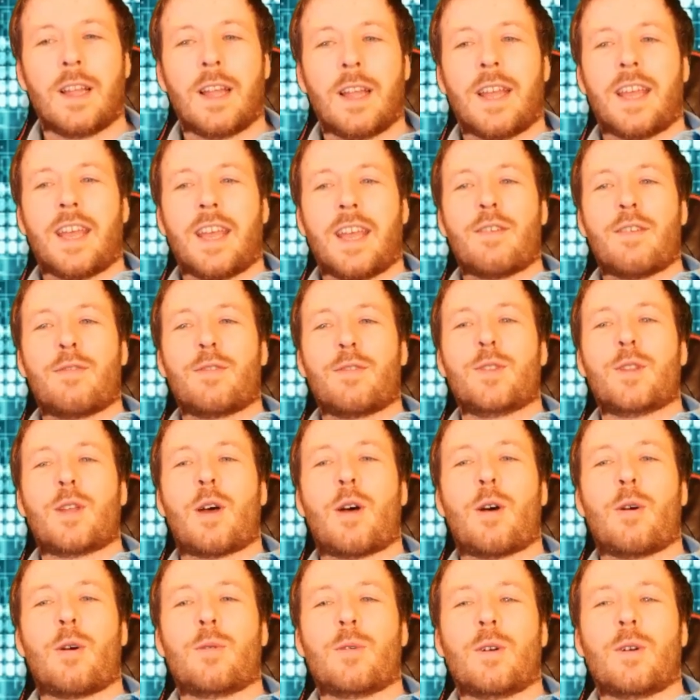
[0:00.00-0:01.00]
Even
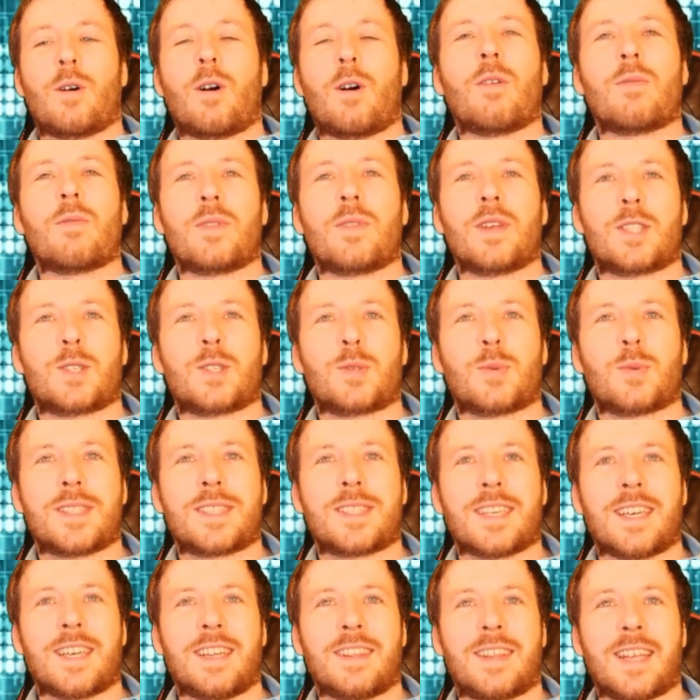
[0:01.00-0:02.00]
though on their
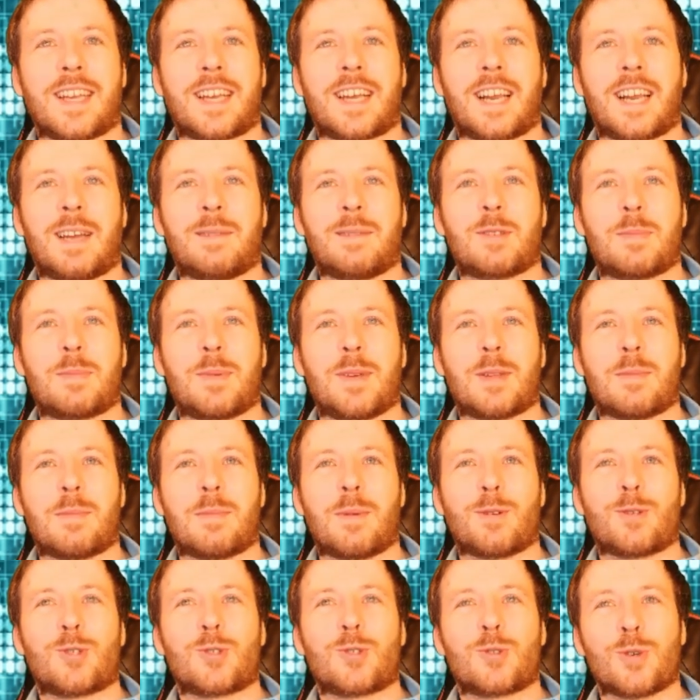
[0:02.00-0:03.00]
Twitter, they claim to be the
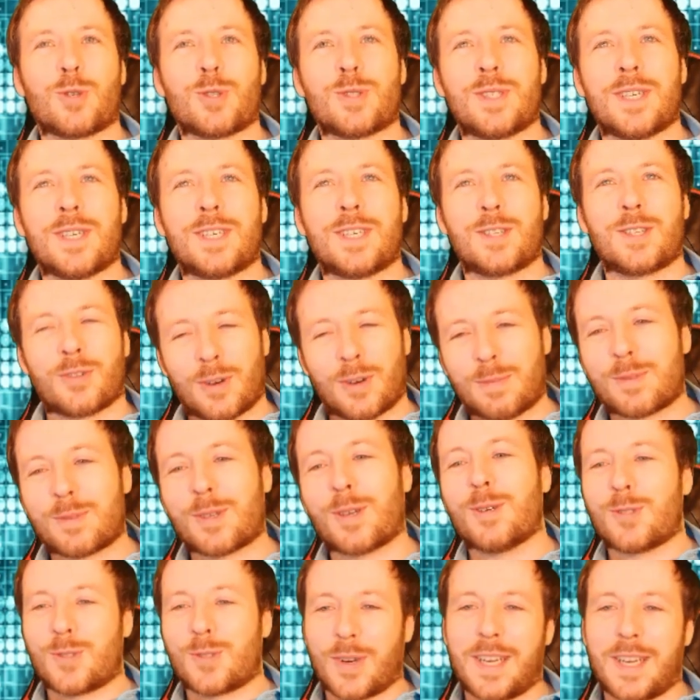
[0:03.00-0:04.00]
most trusted
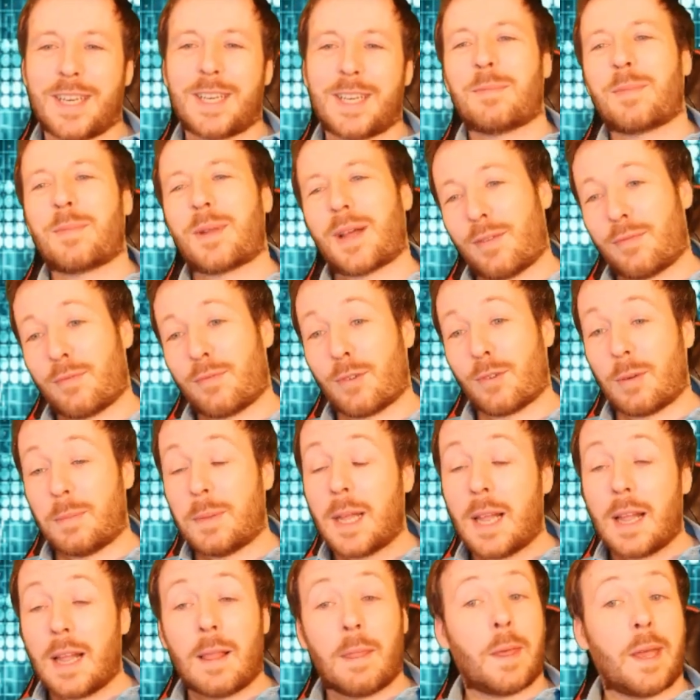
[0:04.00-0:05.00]
crypto trading platform,
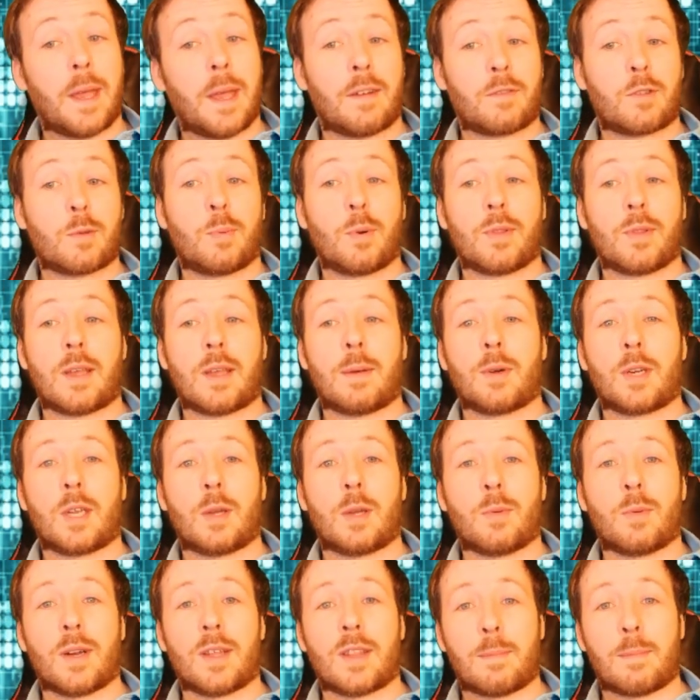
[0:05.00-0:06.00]
they have to put their money
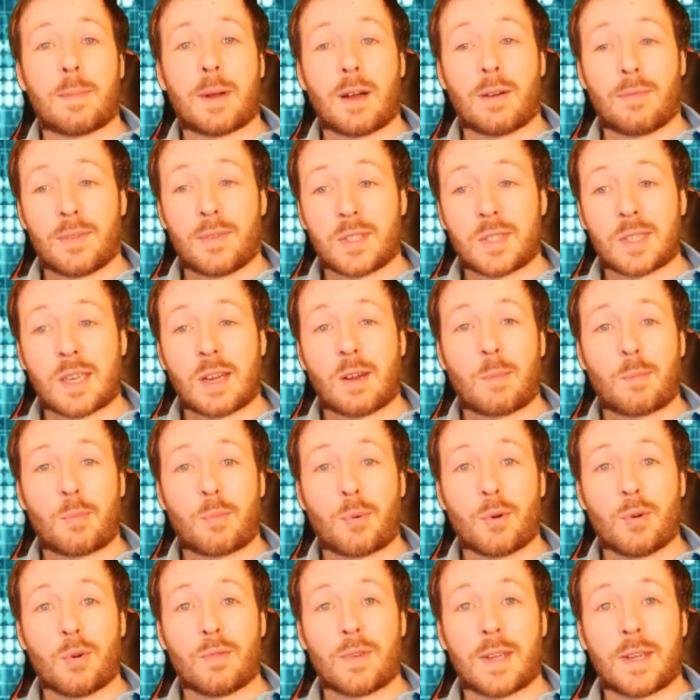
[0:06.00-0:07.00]
where their mouth is now and
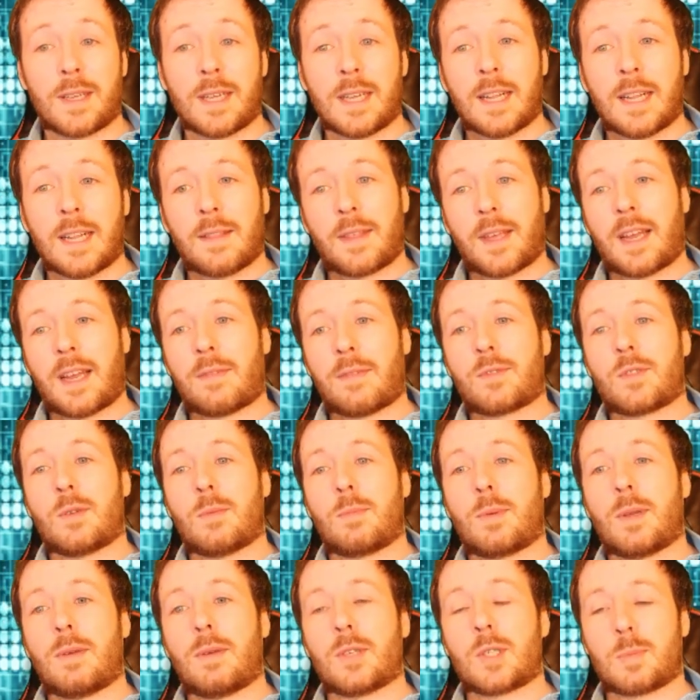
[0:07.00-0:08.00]
prove it. They have to
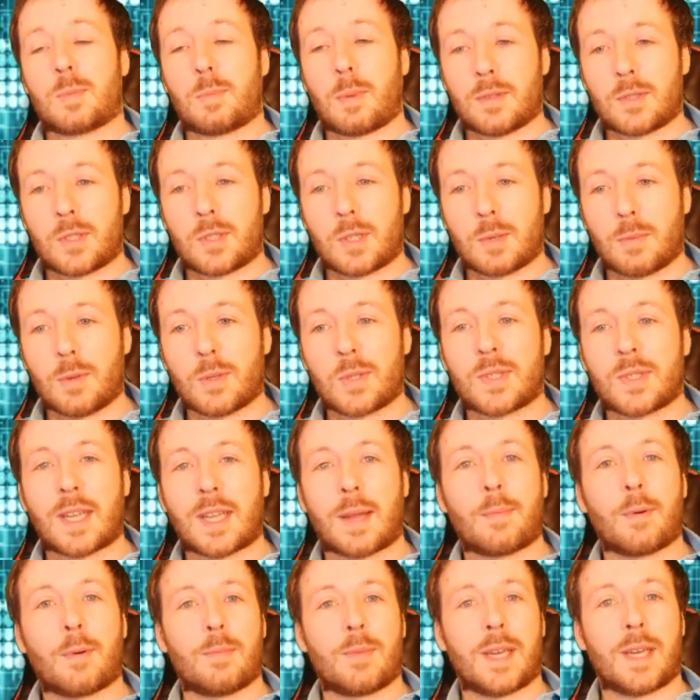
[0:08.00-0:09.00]
be responsible,
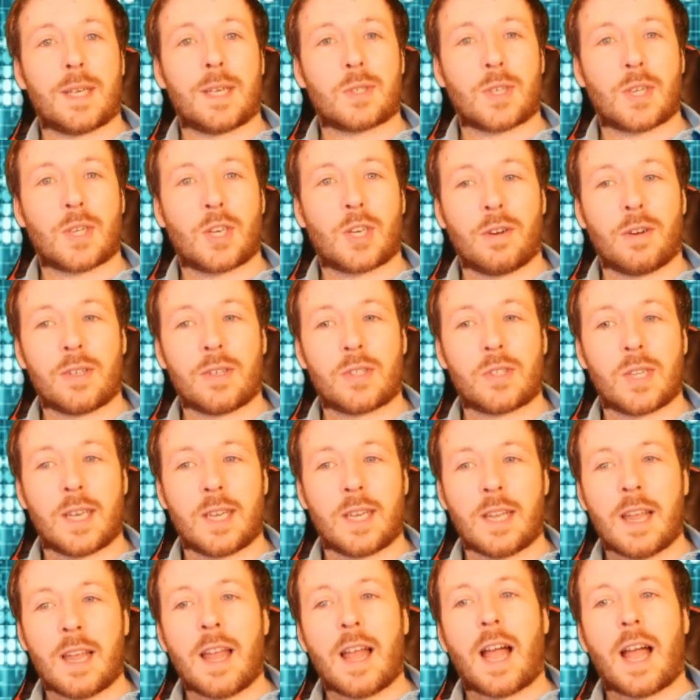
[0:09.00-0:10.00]
step up their
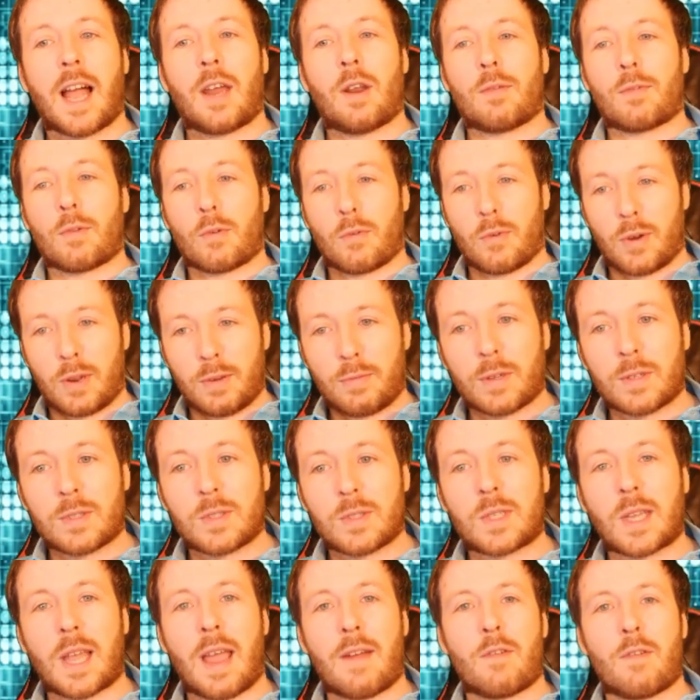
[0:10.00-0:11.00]
security, and offer refunds
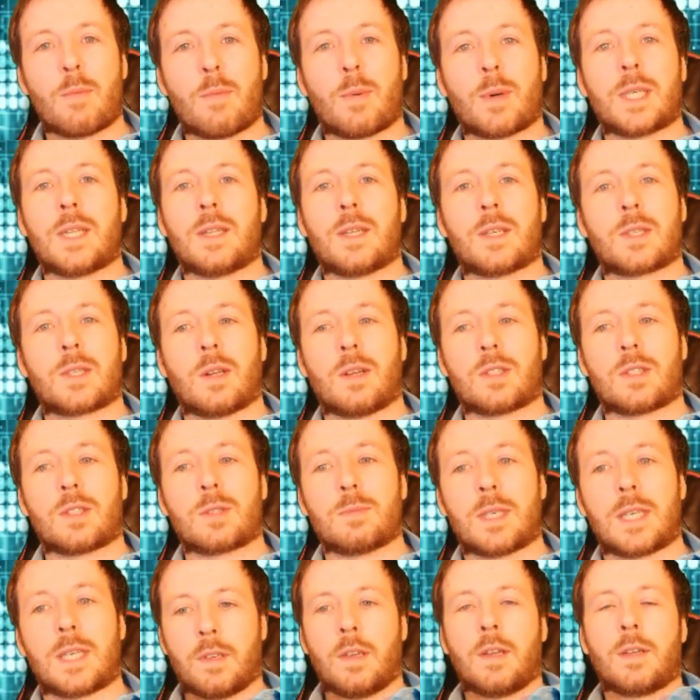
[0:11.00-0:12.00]
to everybody that's lost
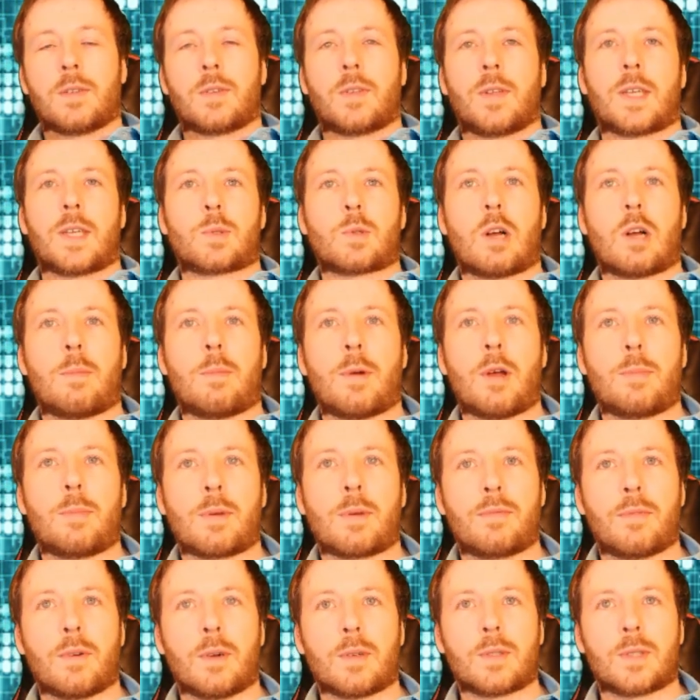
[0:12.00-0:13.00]
money. So that's what I'm hoping
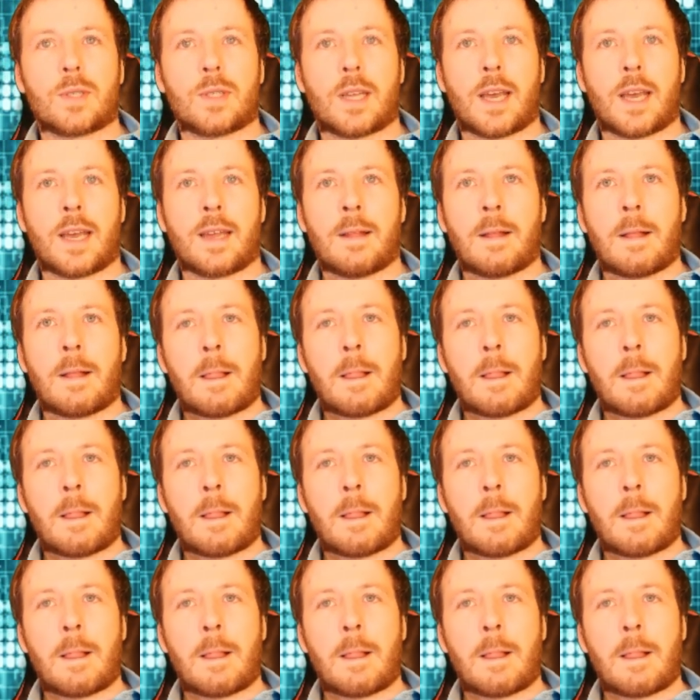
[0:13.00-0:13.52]
for today.